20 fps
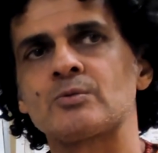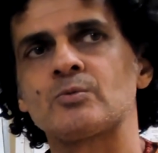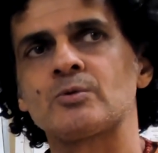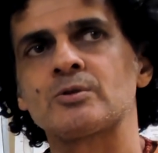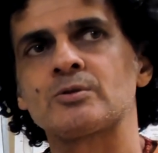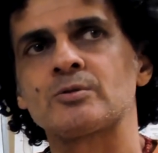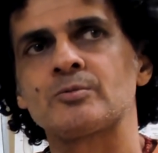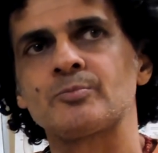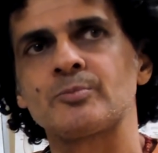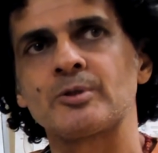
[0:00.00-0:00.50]

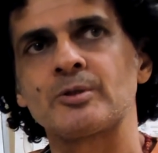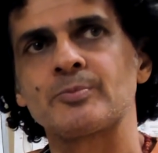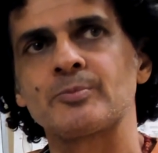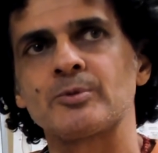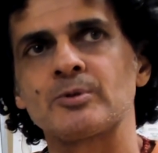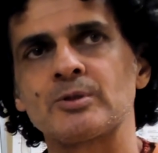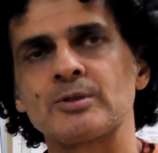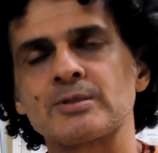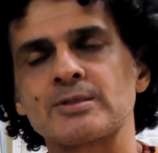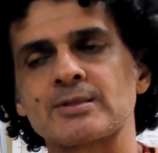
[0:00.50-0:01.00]
water
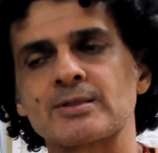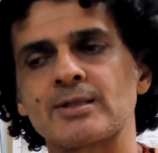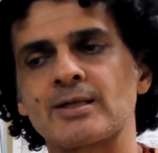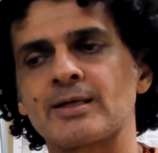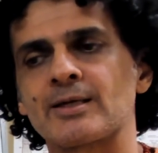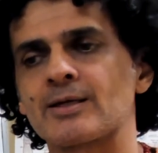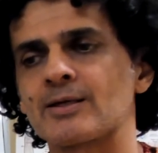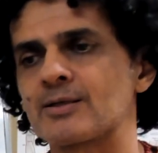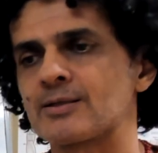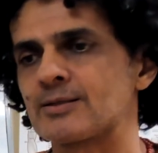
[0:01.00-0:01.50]
people is
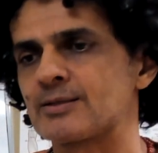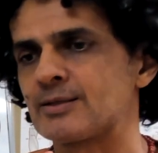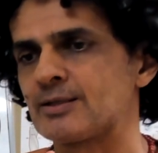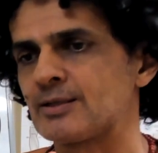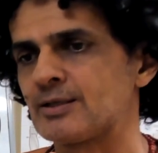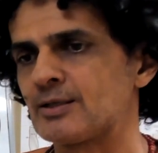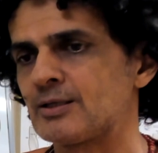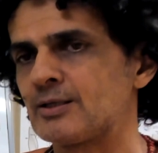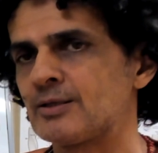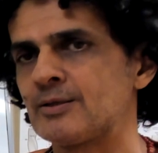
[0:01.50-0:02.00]
like, they
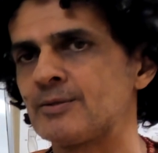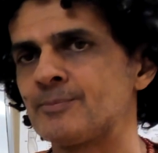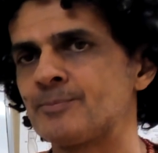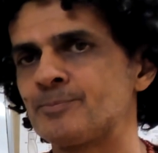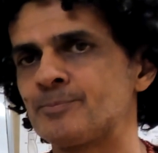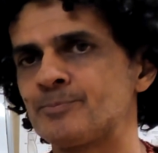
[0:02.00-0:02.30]
are